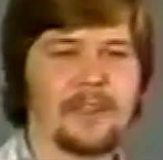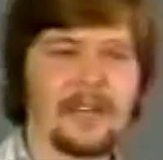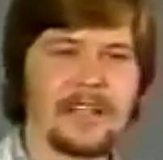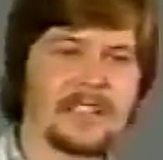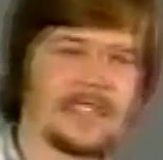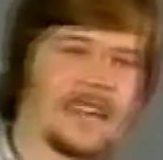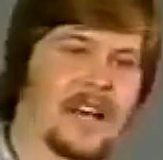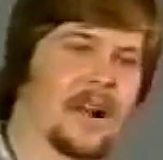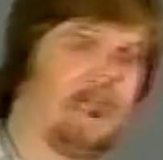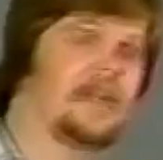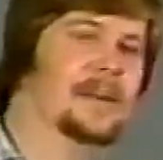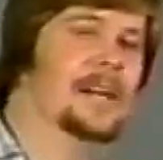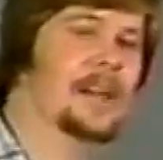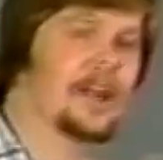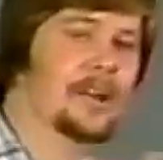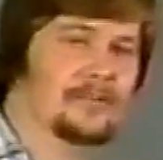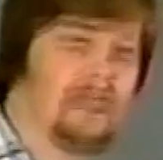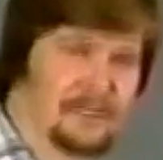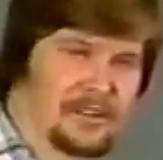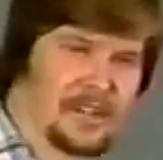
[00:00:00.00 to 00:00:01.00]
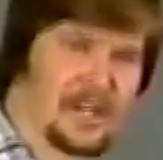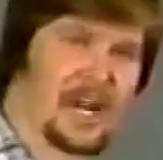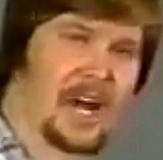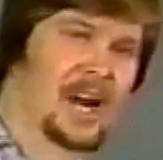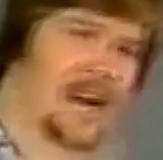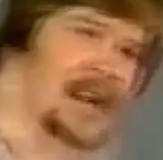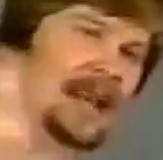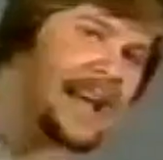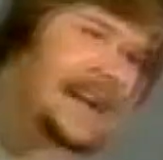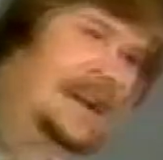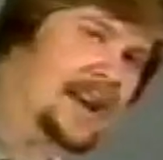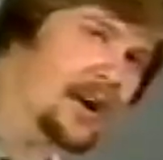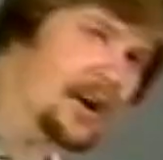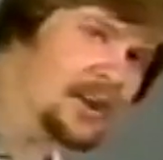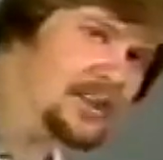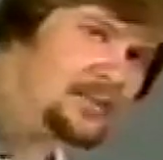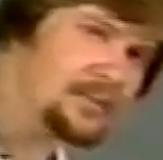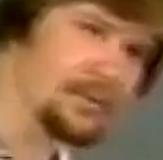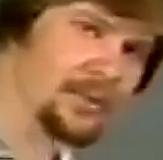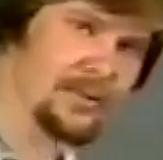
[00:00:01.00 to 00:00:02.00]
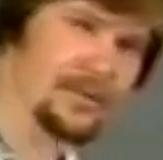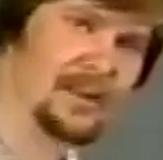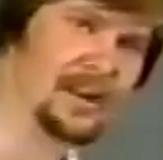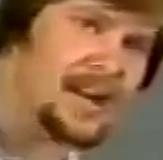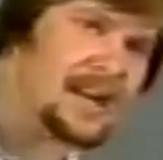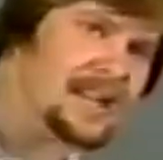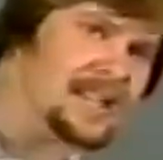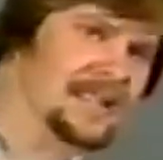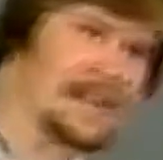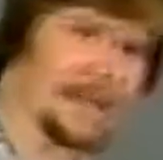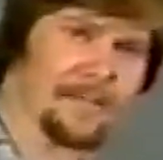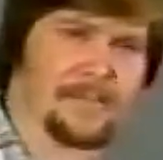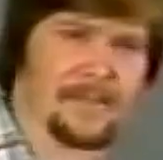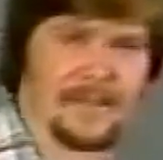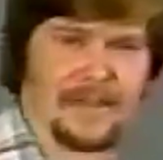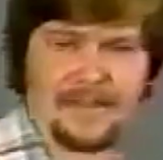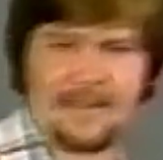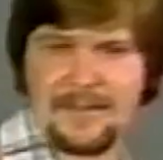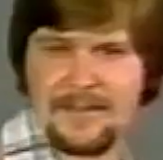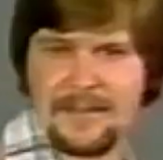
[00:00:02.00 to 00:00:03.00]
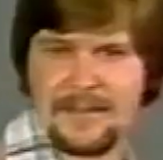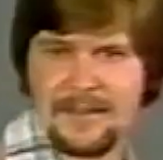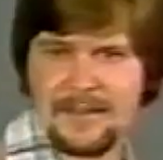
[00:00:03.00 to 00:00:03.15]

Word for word: because then I'll be closer to God. I'll gain God's approval and acceptance.